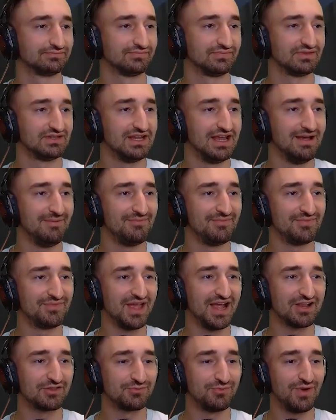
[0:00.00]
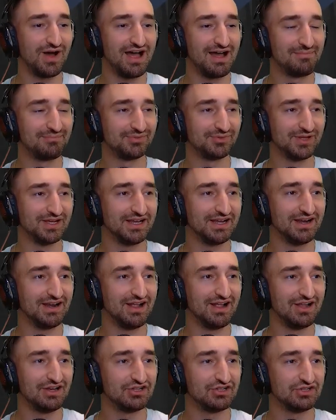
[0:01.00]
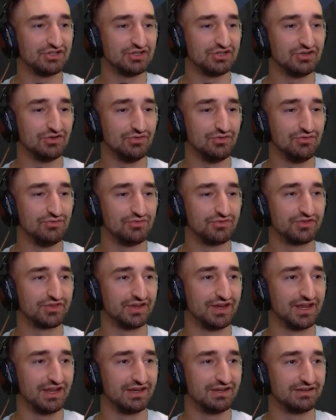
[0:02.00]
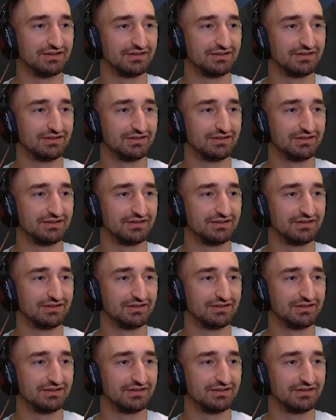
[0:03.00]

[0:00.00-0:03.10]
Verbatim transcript: Yep, that's why I'm planning on Thank using God. it.